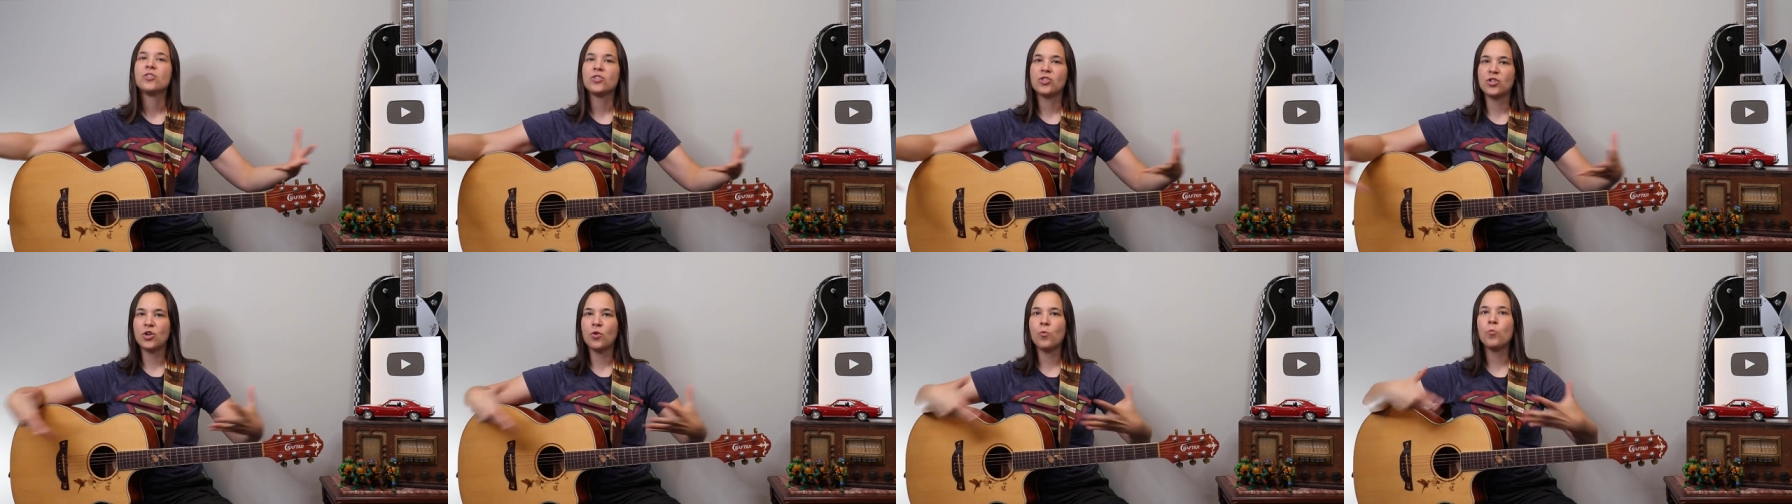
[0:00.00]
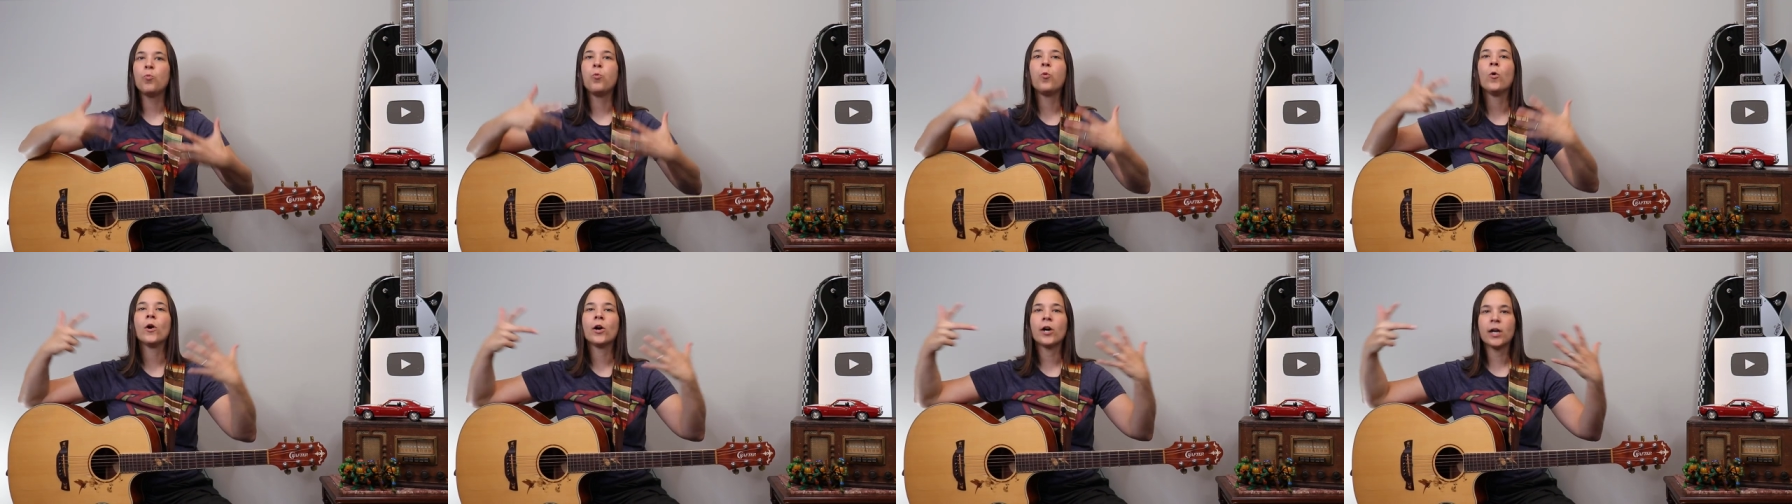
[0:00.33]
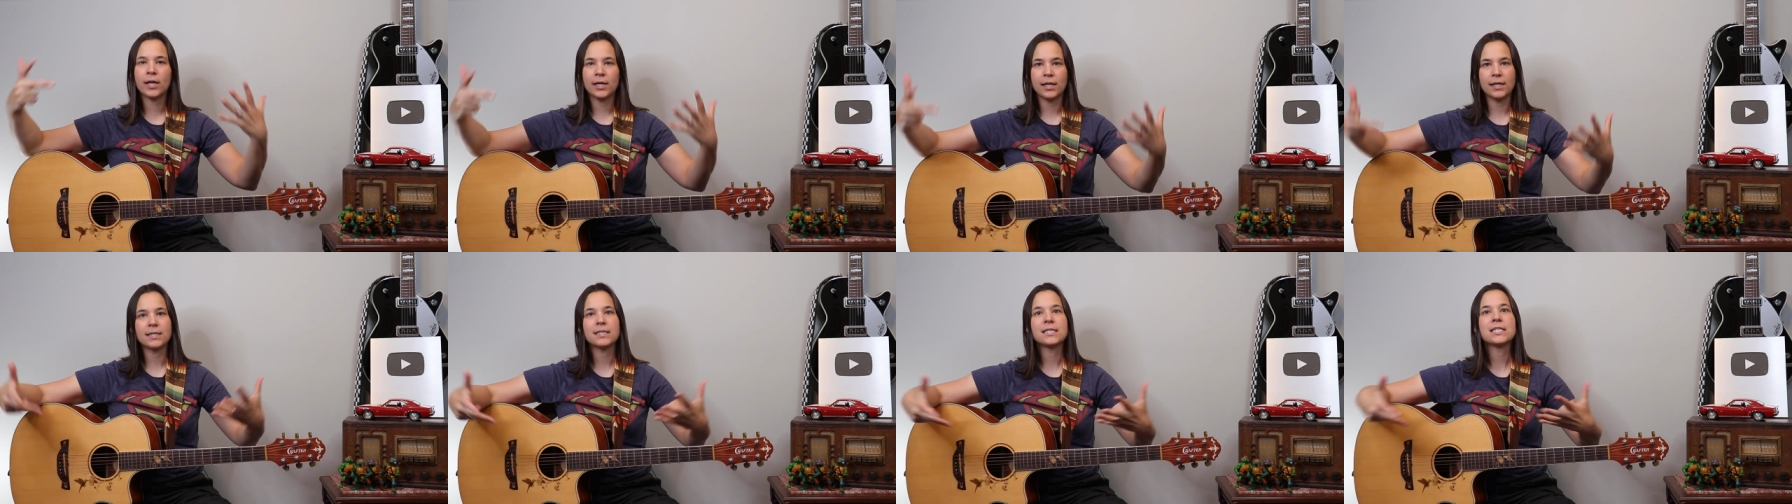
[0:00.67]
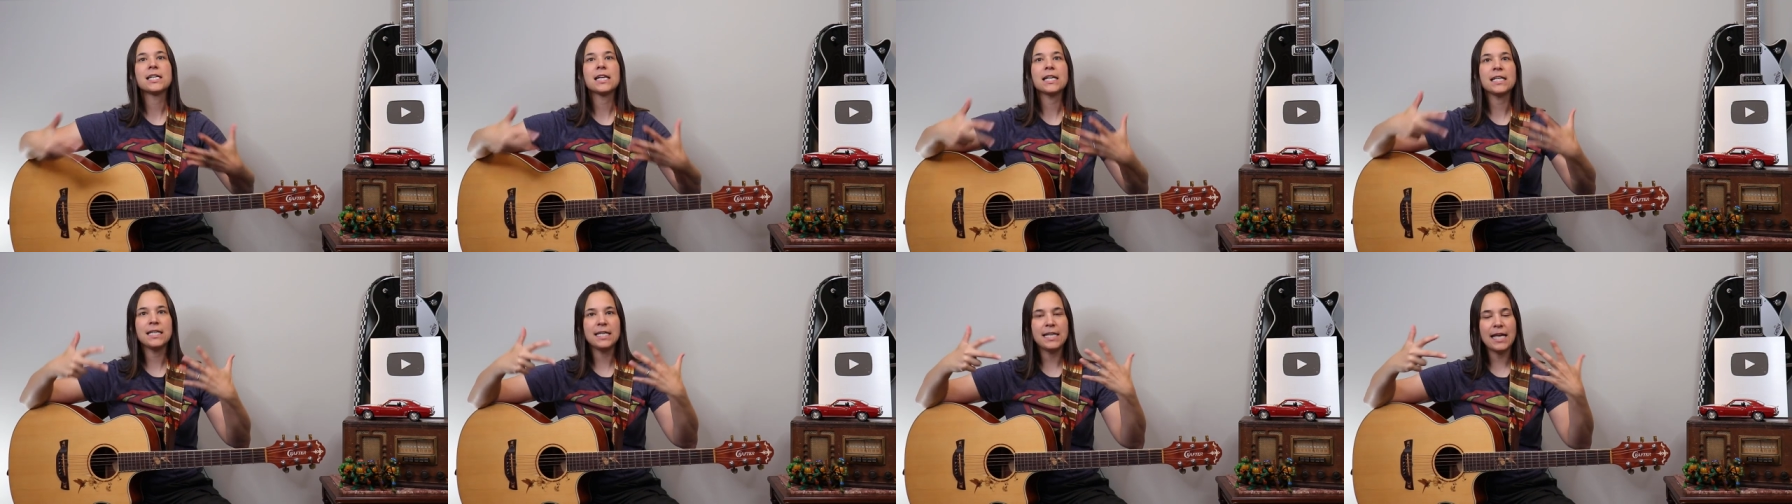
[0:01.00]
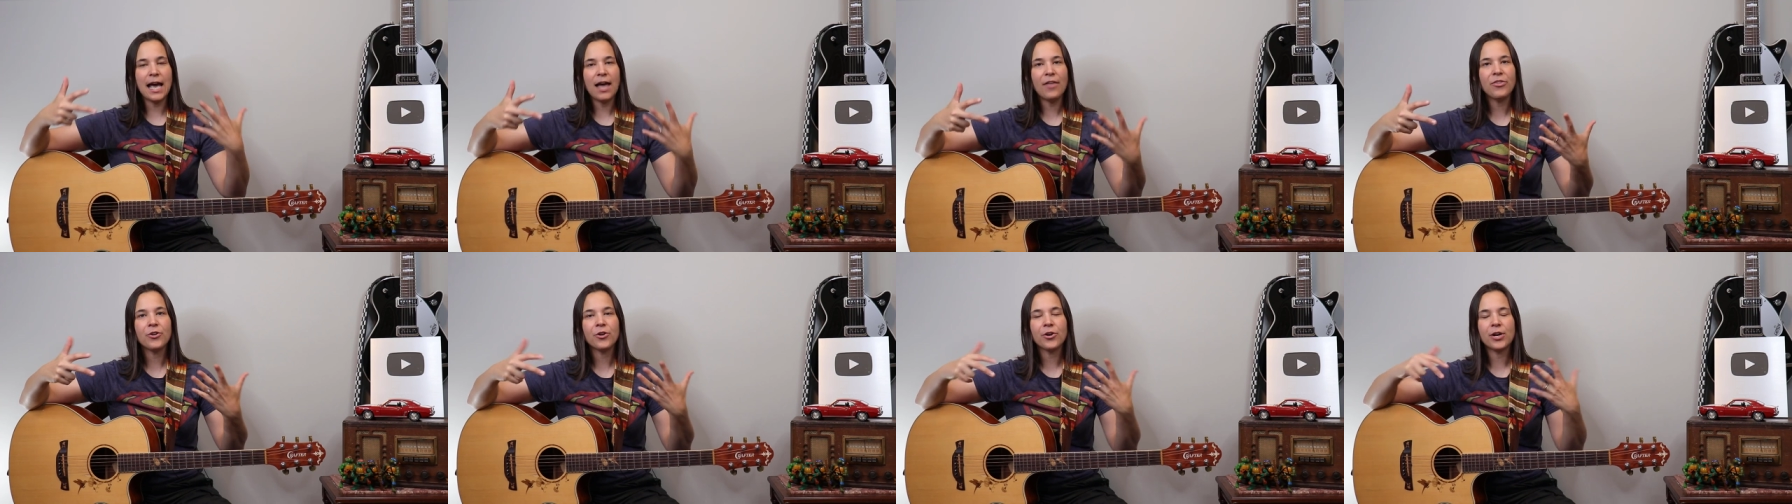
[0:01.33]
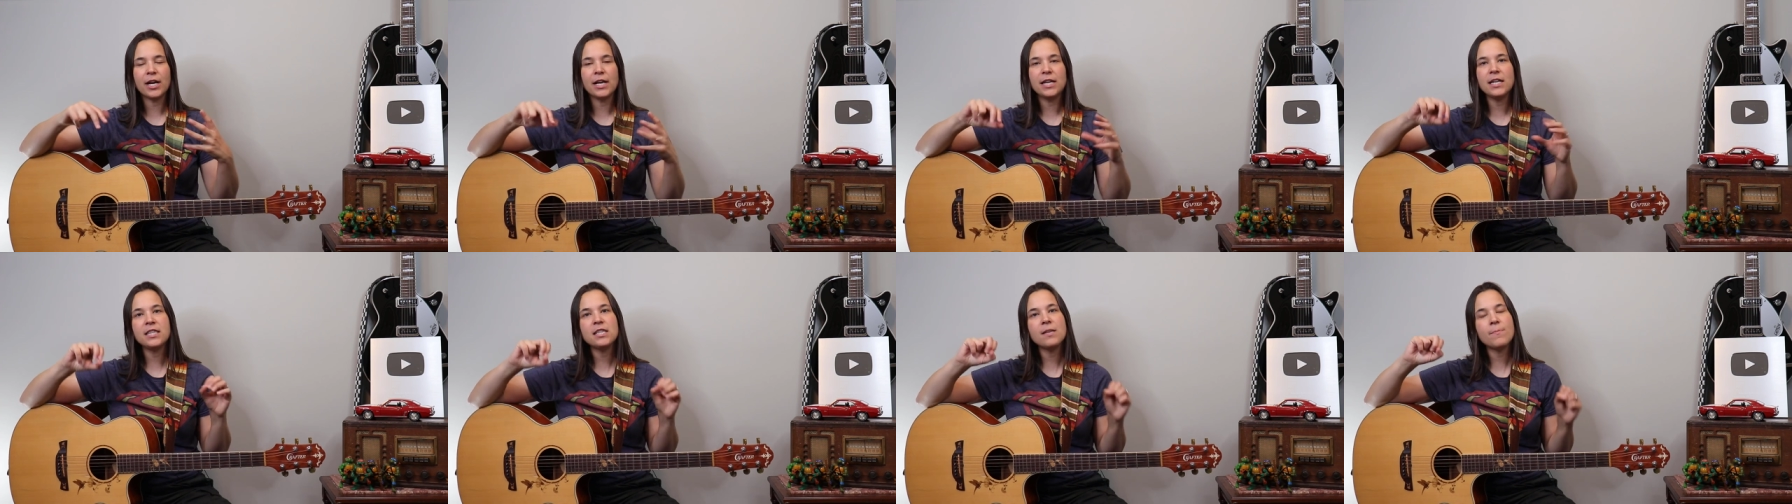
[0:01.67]
to work together.
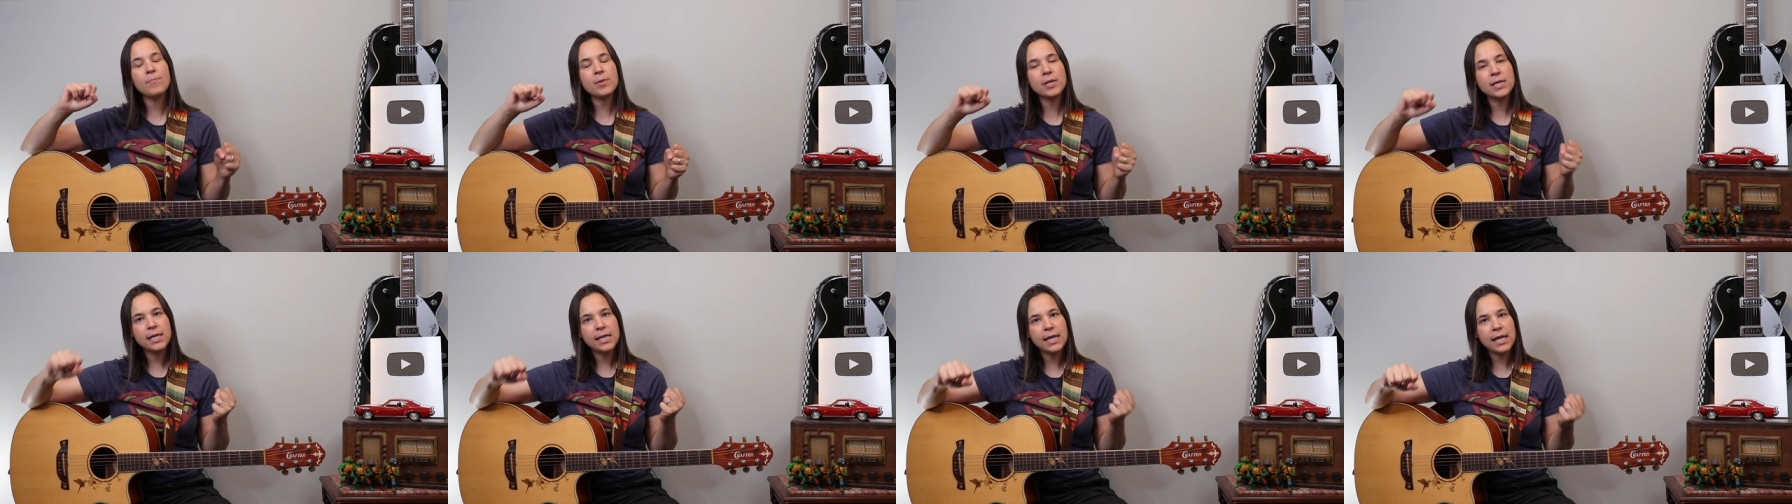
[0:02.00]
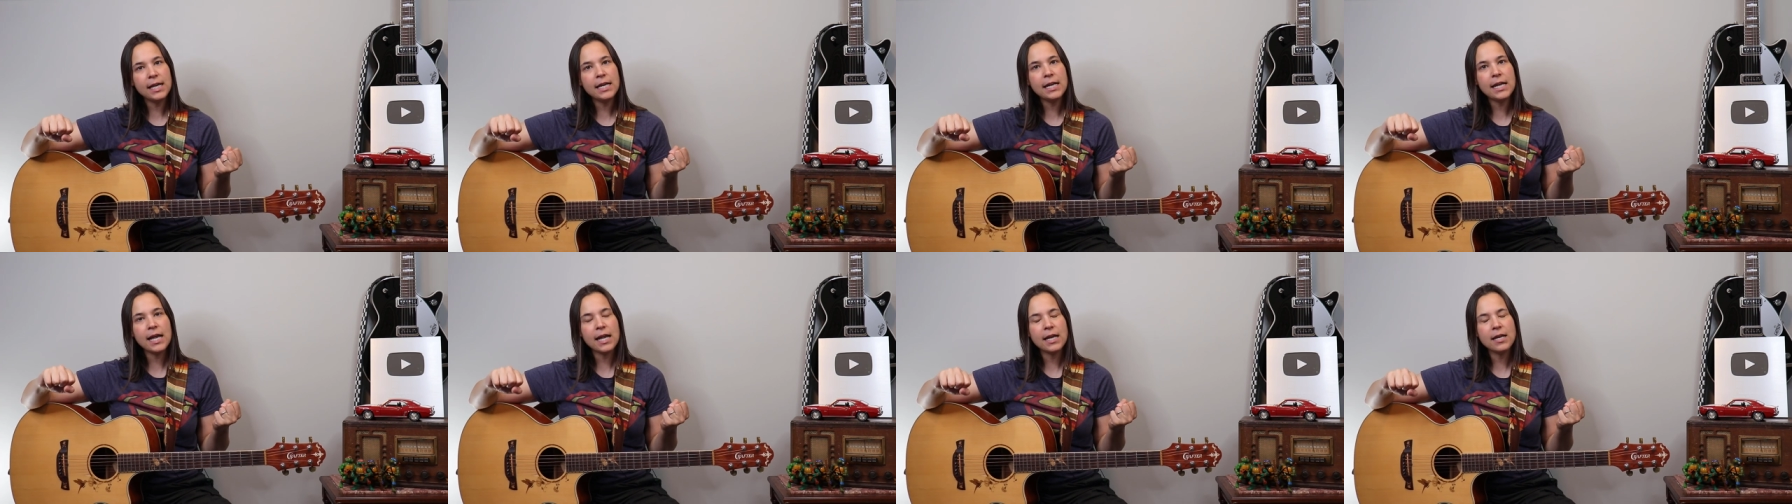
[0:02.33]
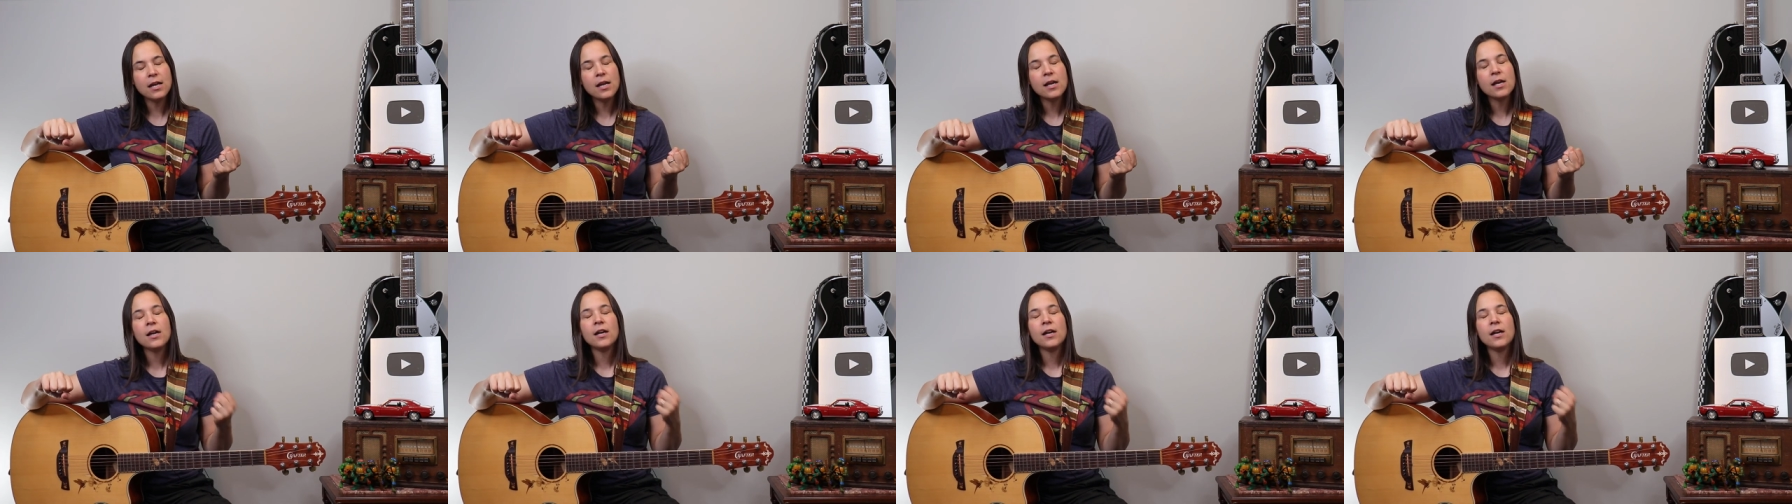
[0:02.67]
And in the beginning,